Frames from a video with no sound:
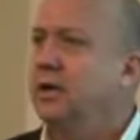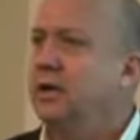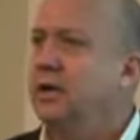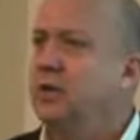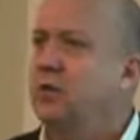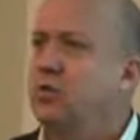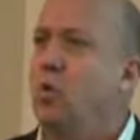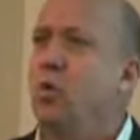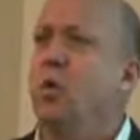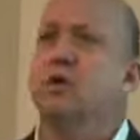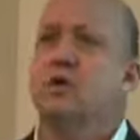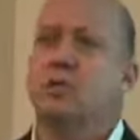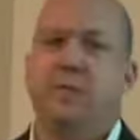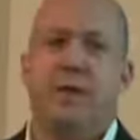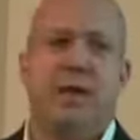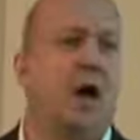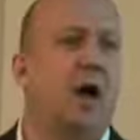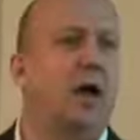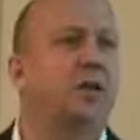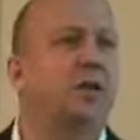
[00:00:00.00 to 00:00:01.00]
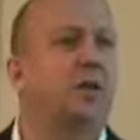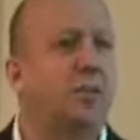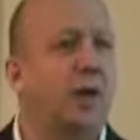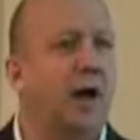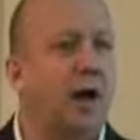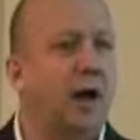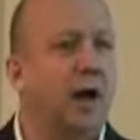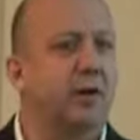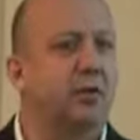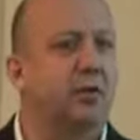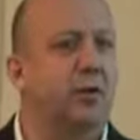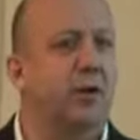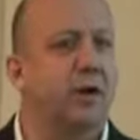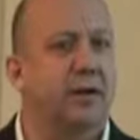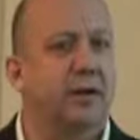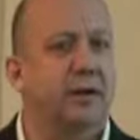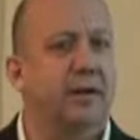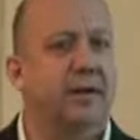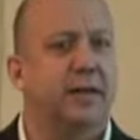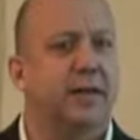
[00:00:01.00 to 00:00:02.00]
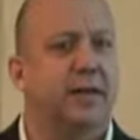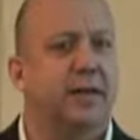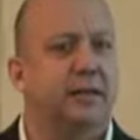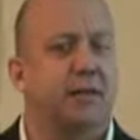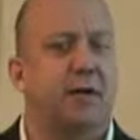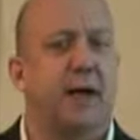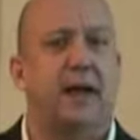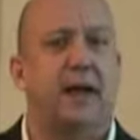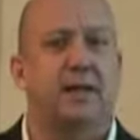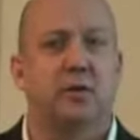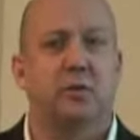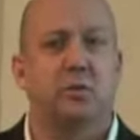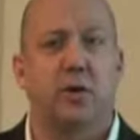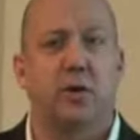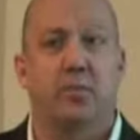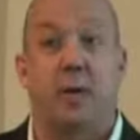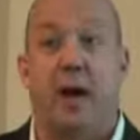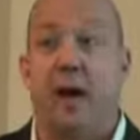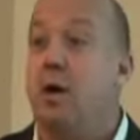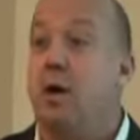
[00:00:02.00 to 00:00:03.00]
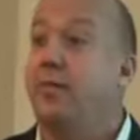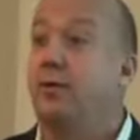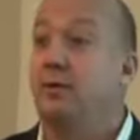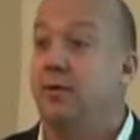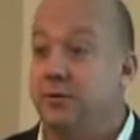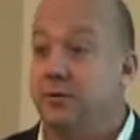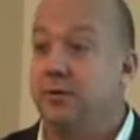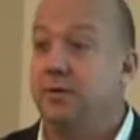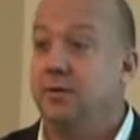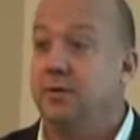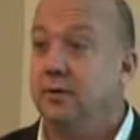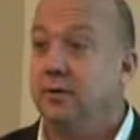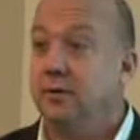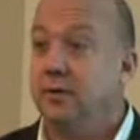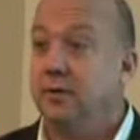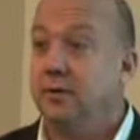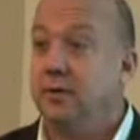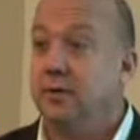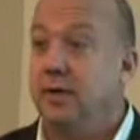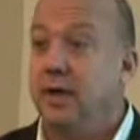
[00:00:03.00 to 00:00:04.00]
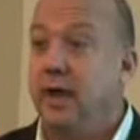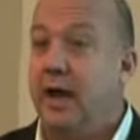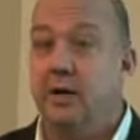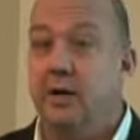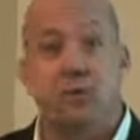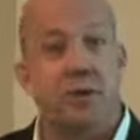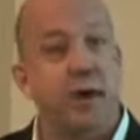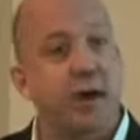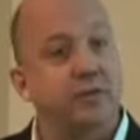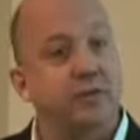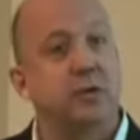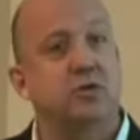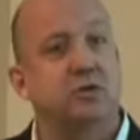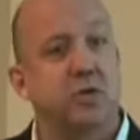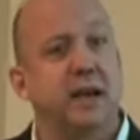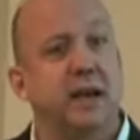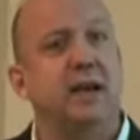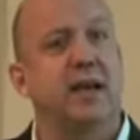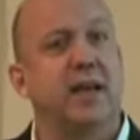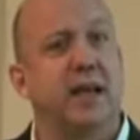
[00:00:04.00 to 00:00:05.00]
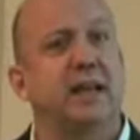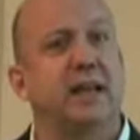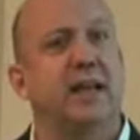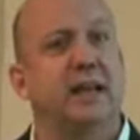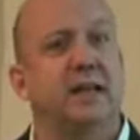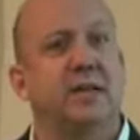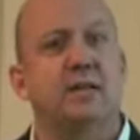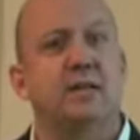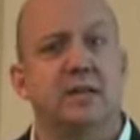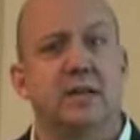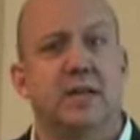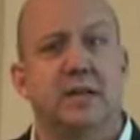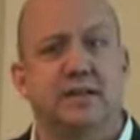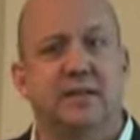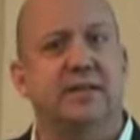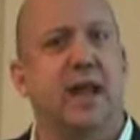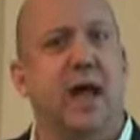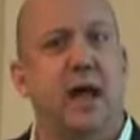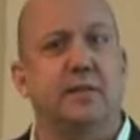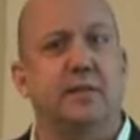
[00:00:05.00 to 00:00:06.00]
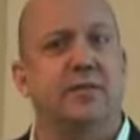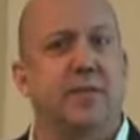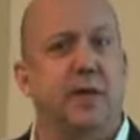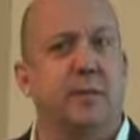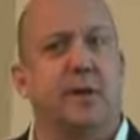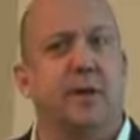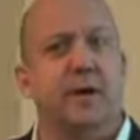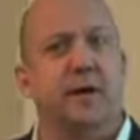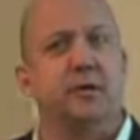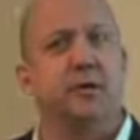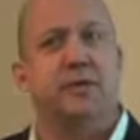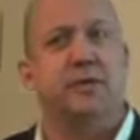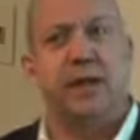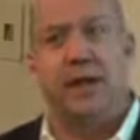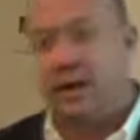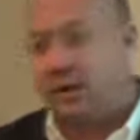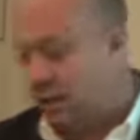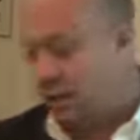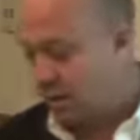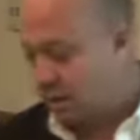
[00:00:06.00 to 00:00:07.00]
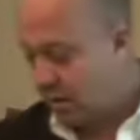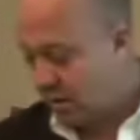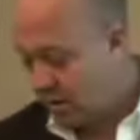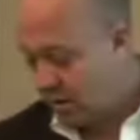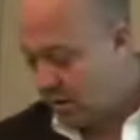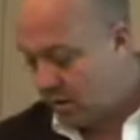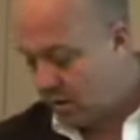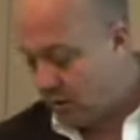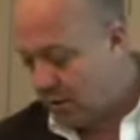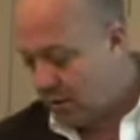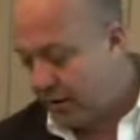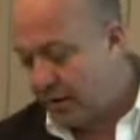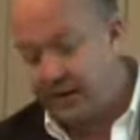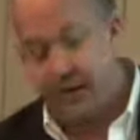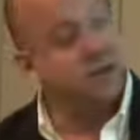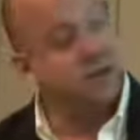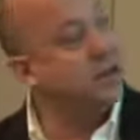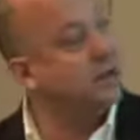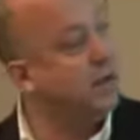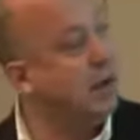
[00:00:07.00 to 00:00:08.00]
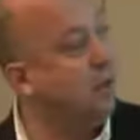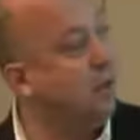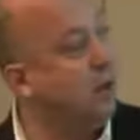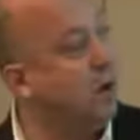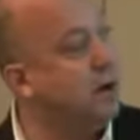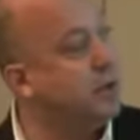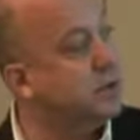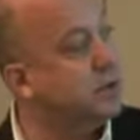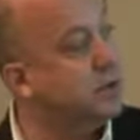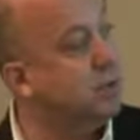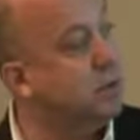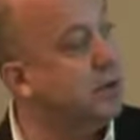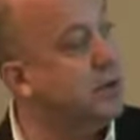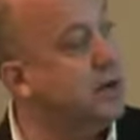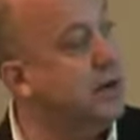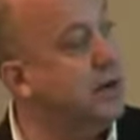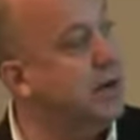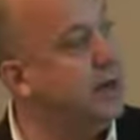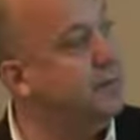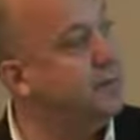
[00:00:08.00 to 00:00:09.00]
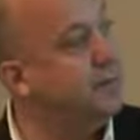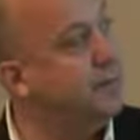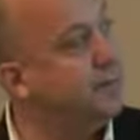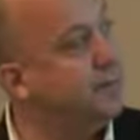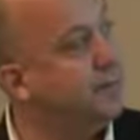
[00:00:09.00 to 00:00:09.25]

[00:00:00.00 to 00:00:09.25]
is going to be occupied or interacted with by others. And you have to try to get inside of them and understand what it is that they want or need.